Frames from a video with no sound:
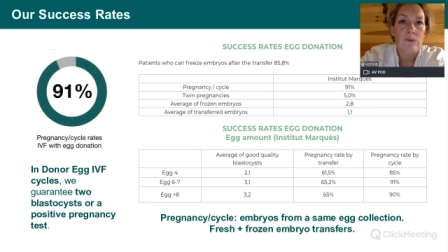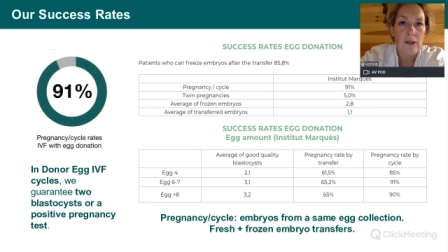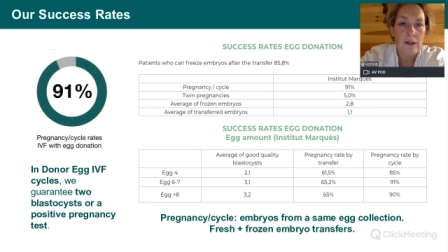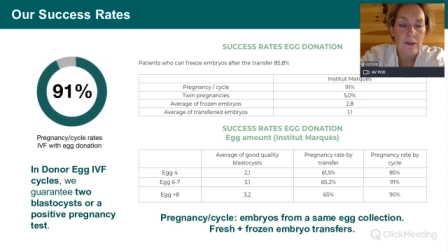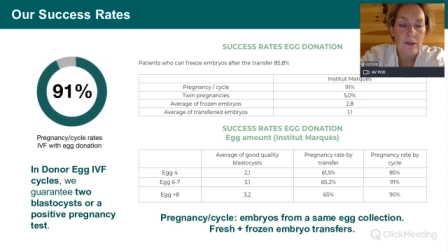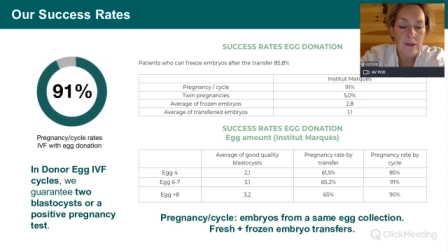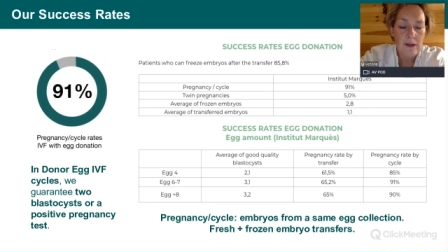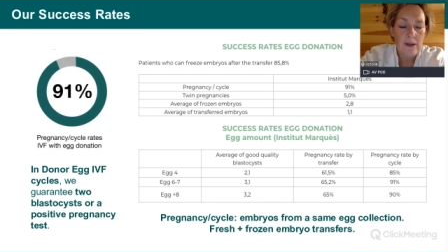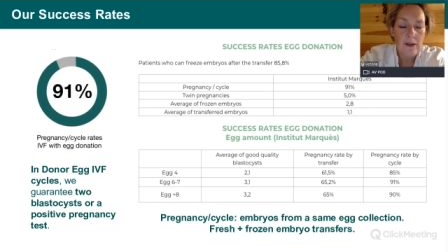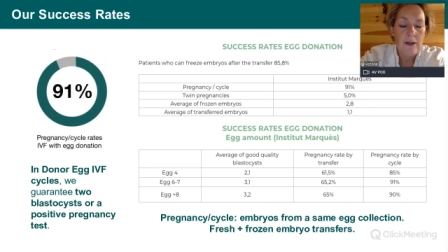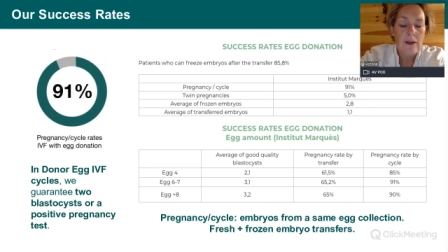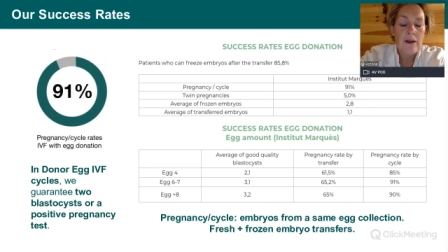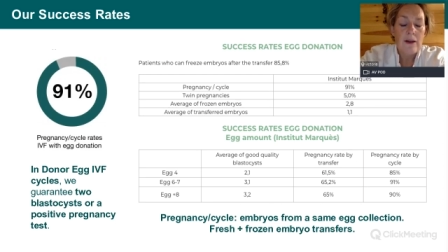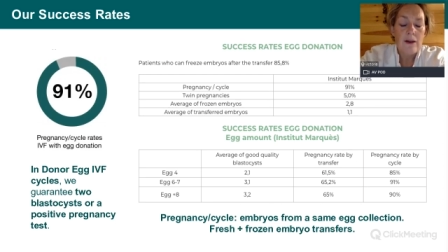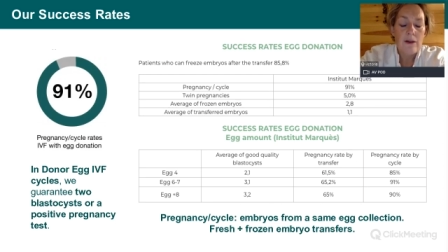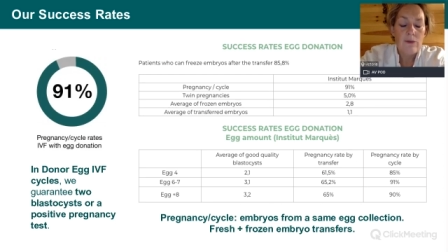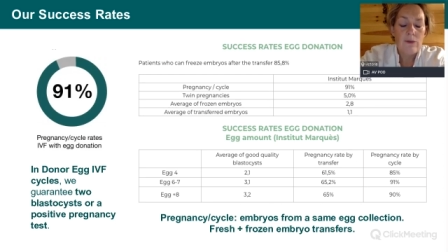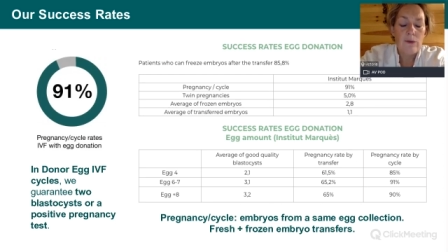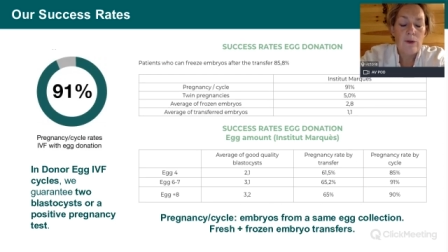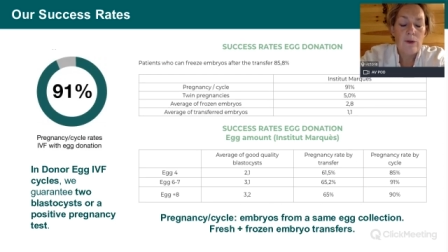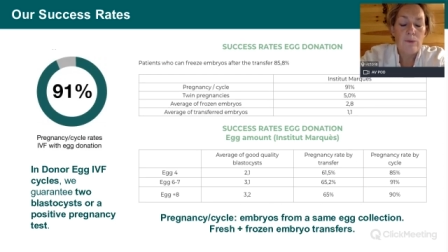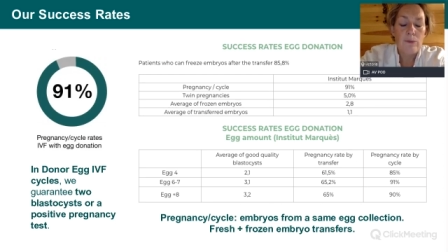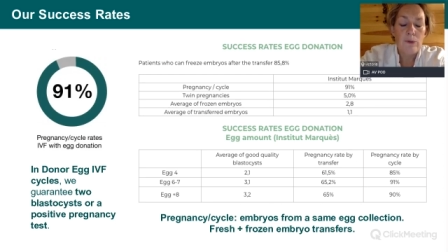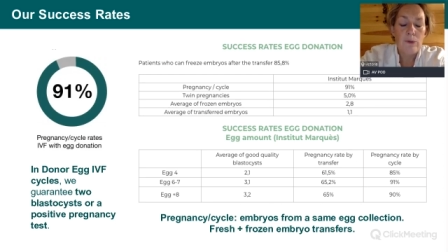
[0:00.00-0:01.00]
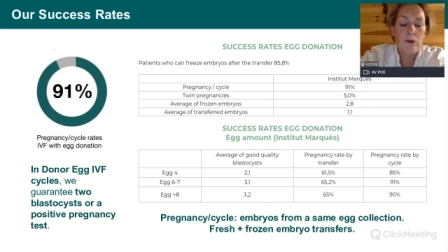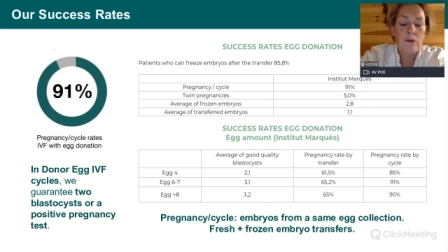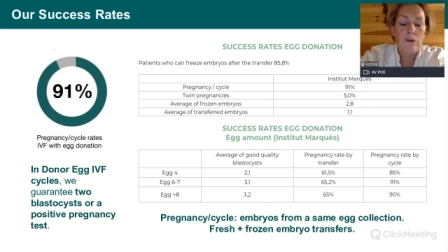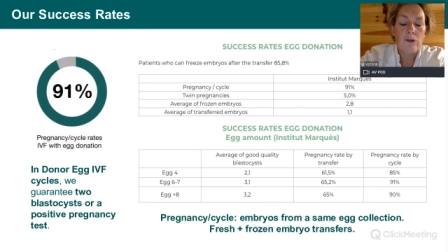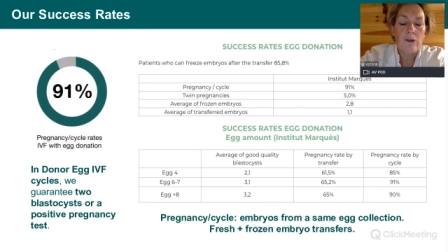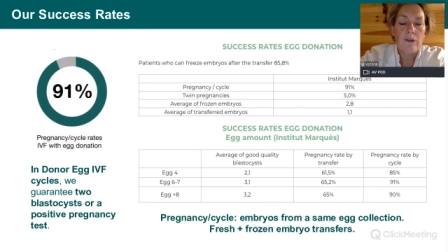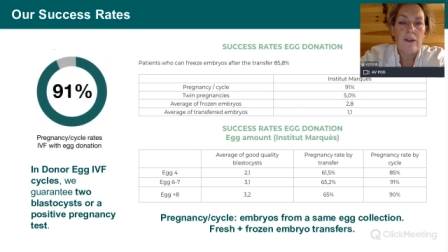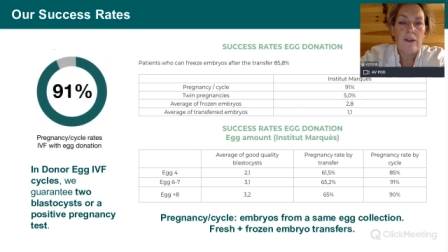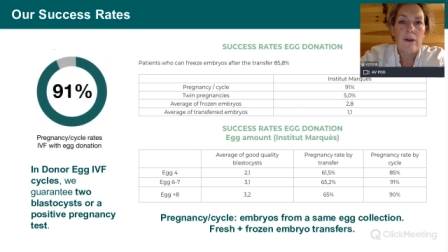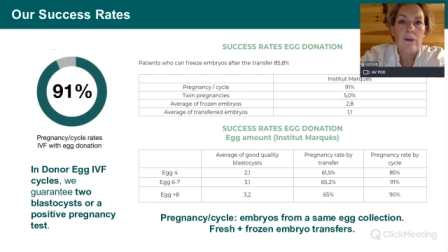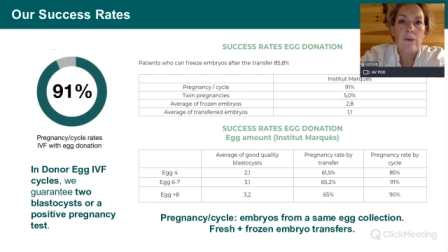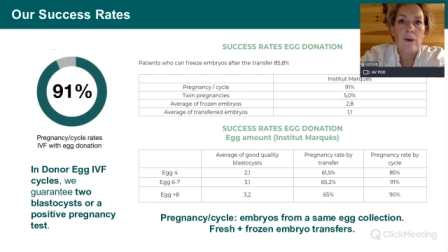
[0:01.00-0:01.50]
will, will put
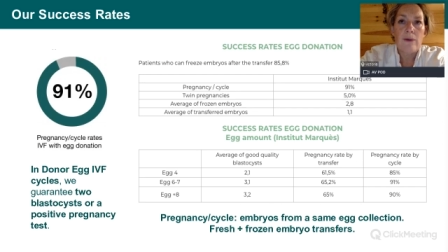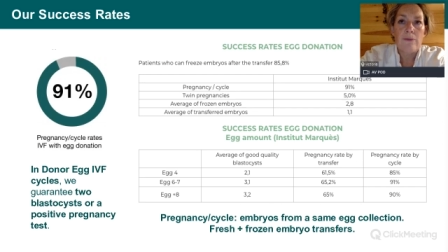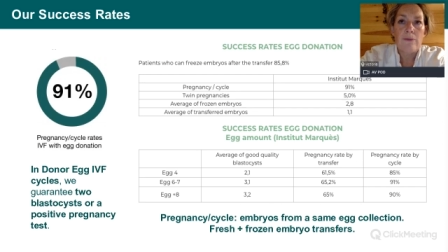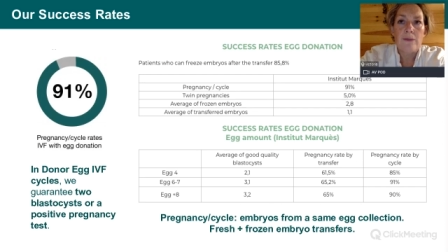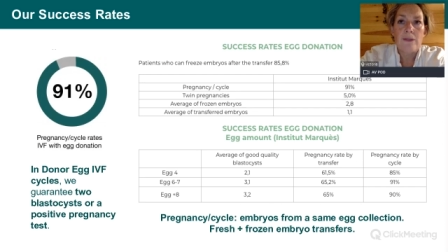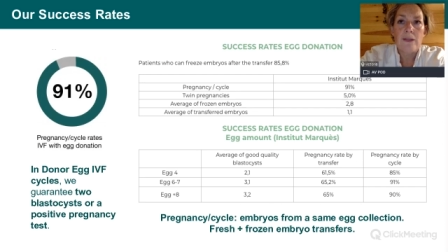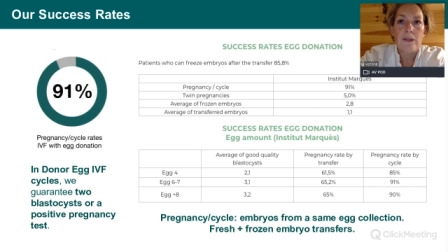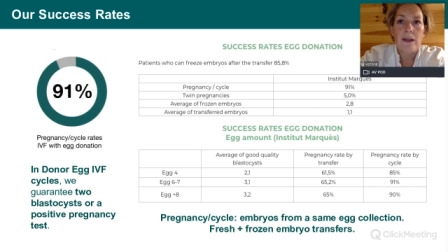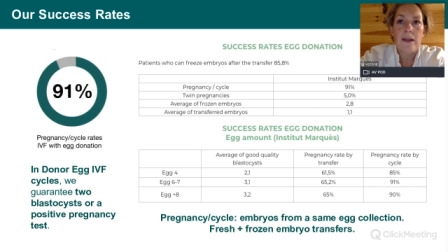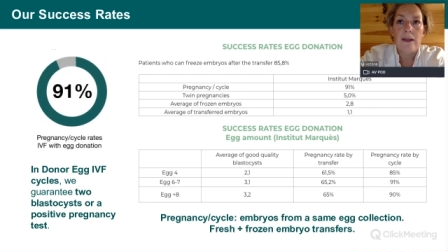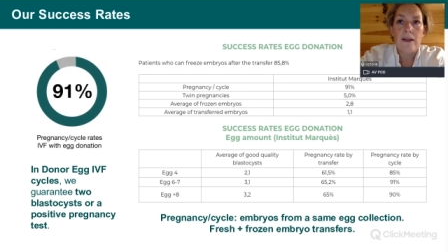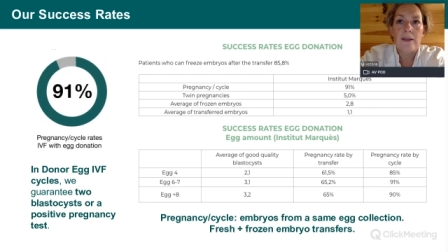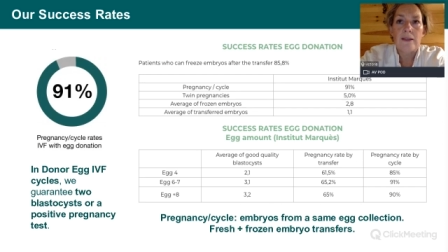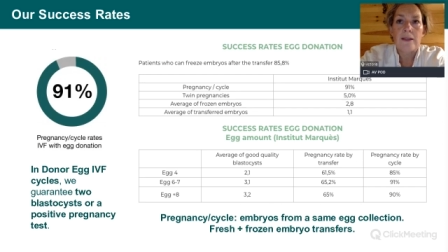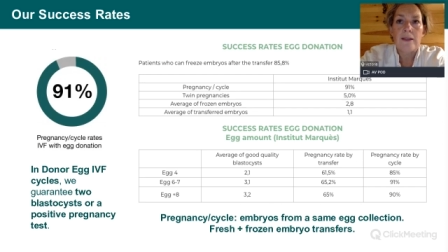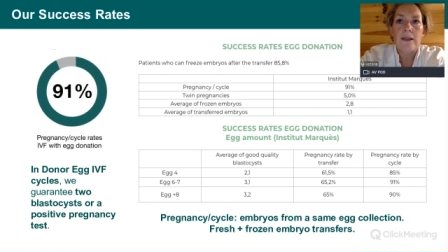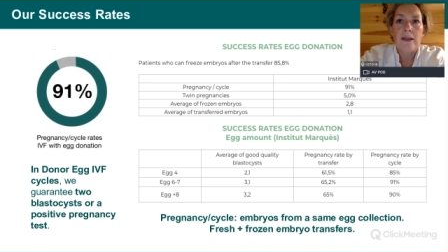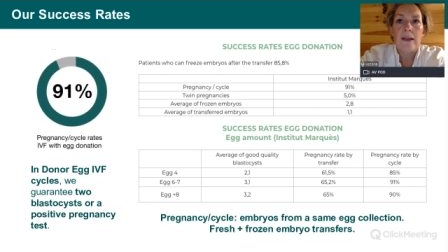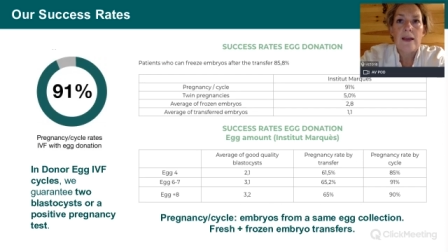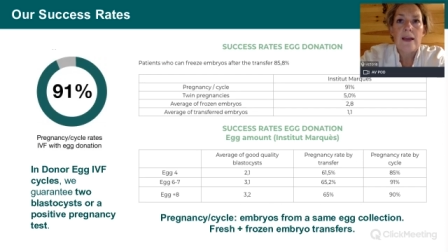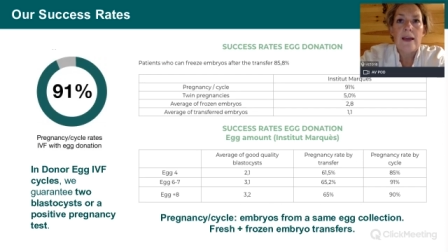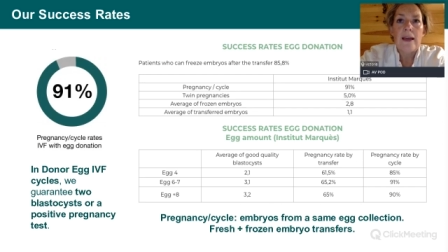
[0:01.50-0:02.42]
on their websites.